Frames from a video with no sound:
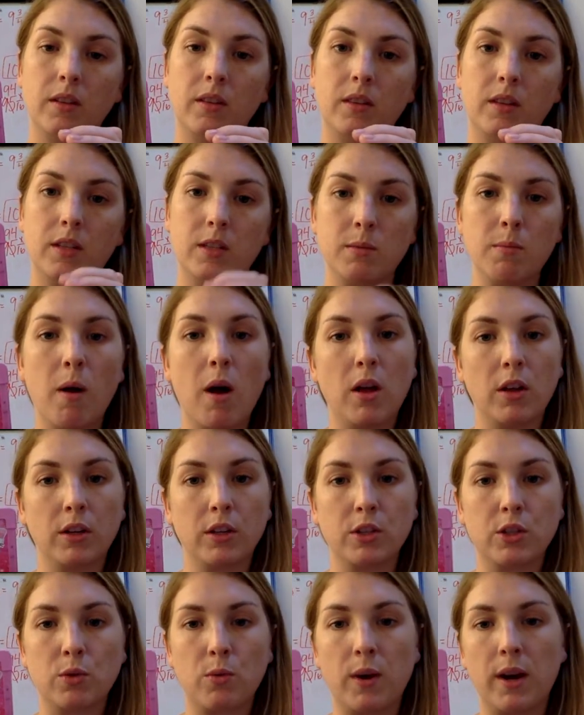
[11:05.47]
the smaller
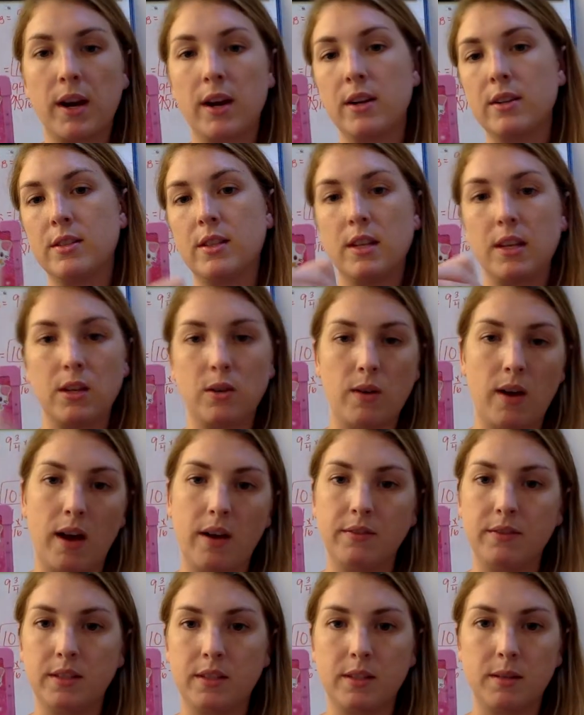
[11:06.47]
squares, then you
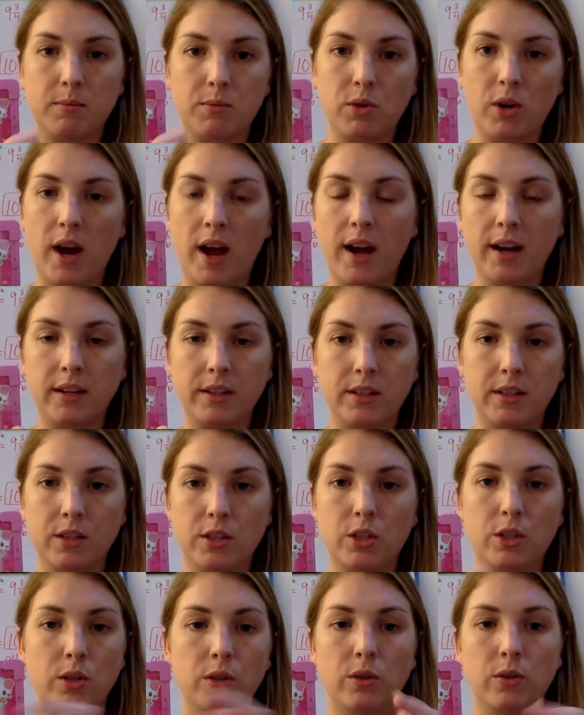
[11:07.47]
have to subtract the
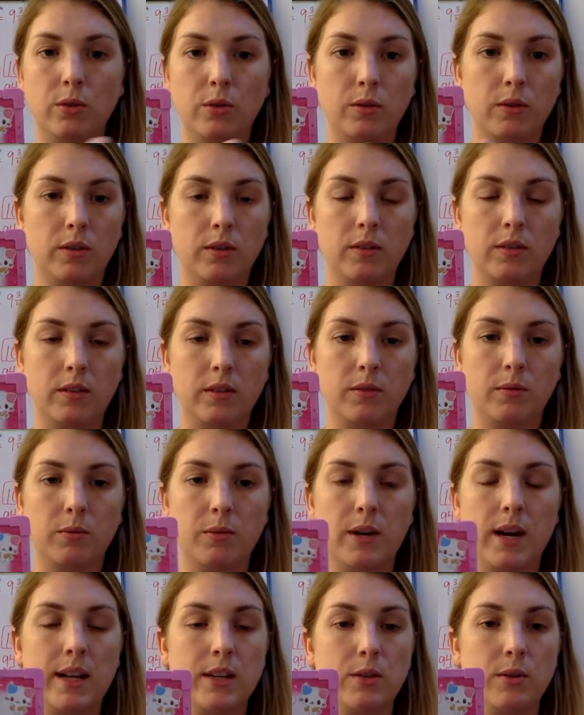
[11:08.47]
two.
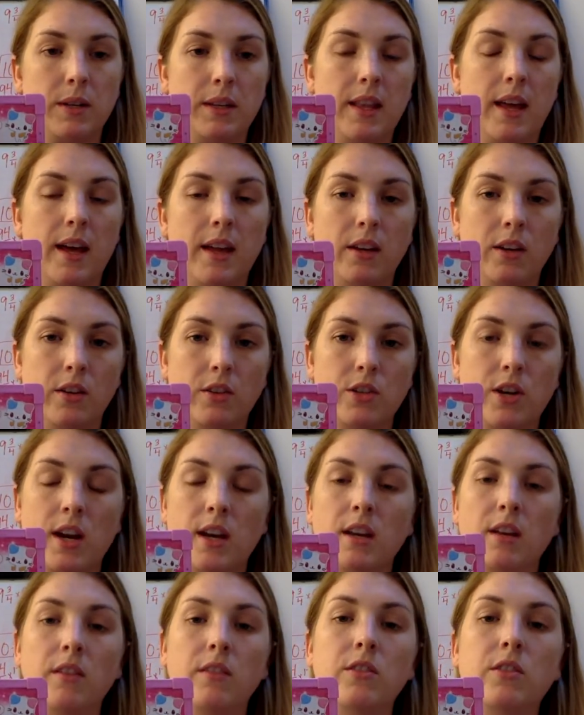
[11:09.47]
We're not doing that. You're
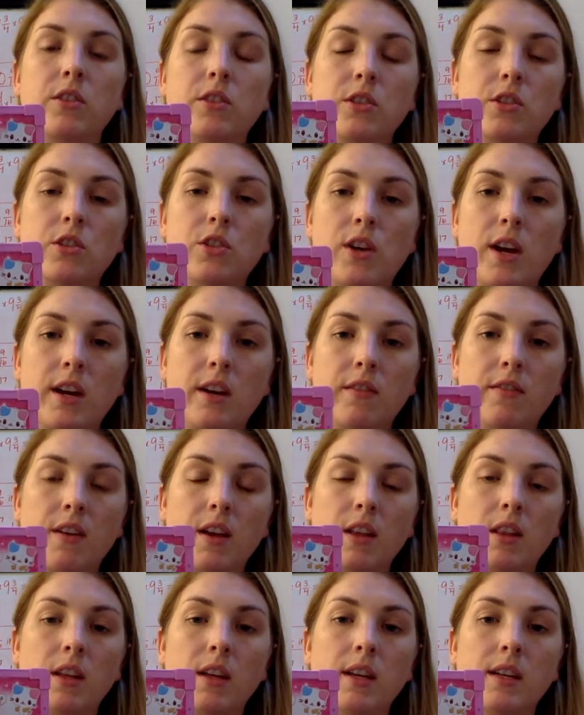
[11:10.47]
just trying to
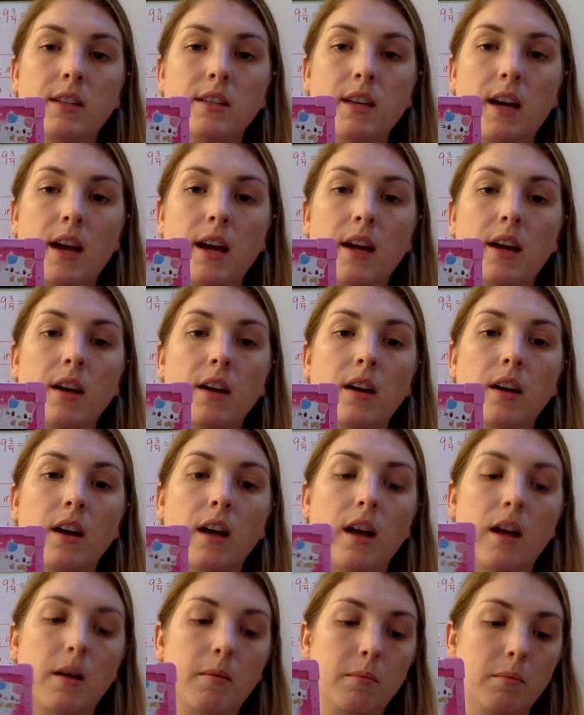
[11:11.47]
find the entire
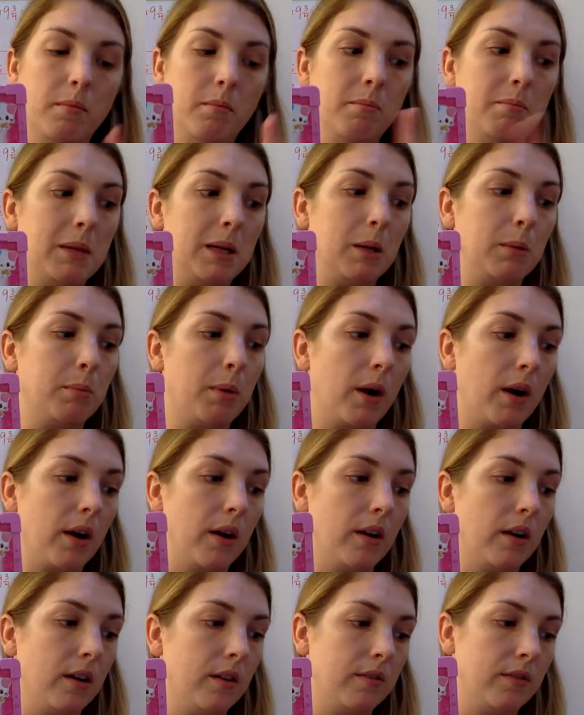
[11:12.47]
middle
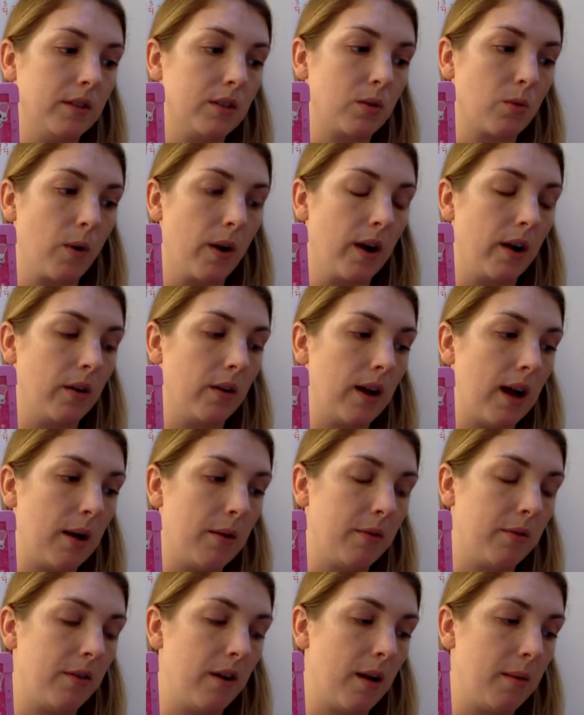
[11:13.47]
part of the square,
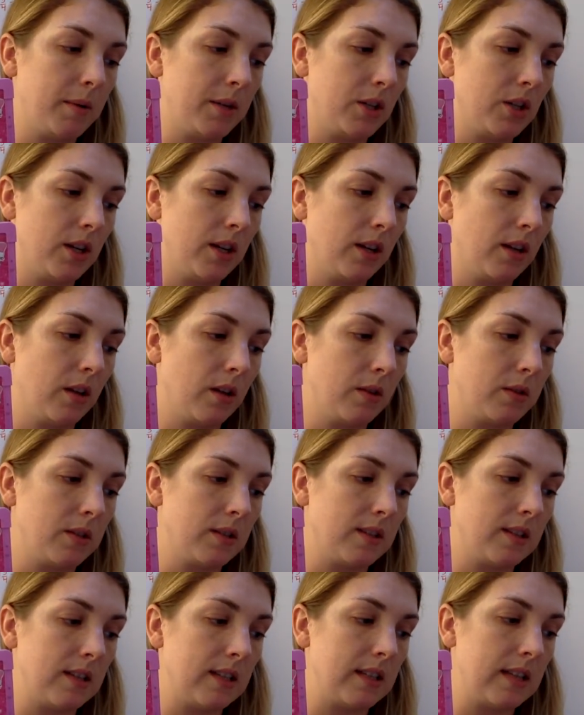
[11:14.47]
how much it
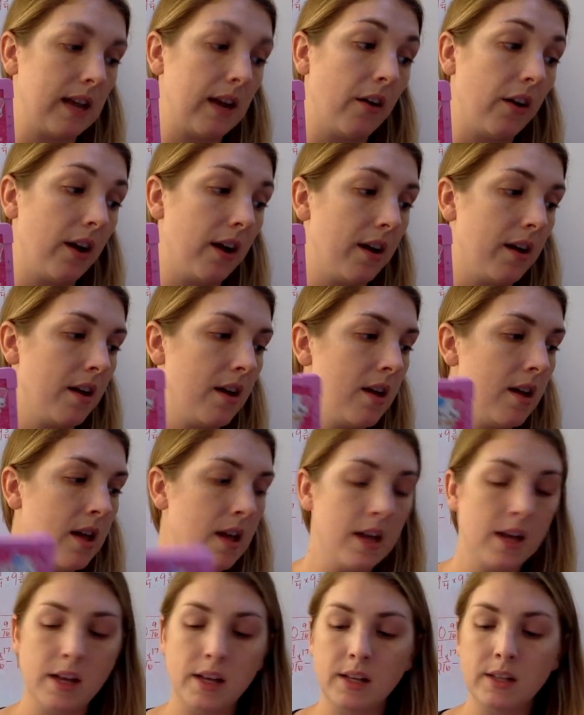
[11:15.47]
encloses its area.
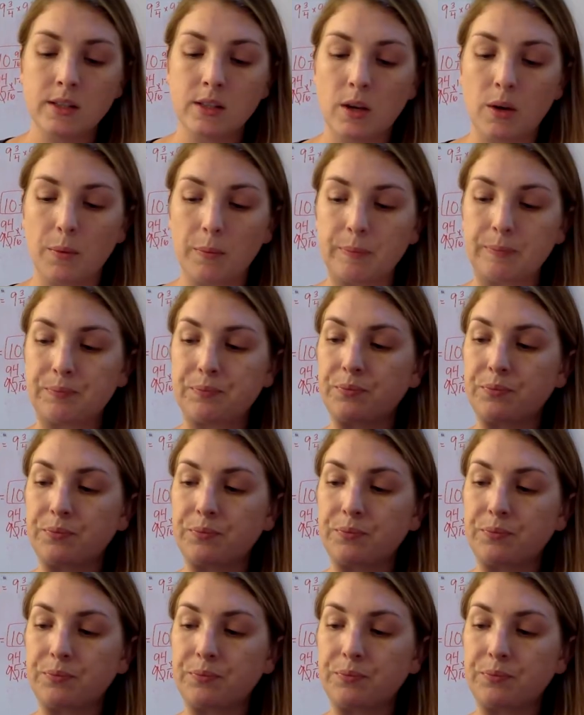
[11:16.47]
So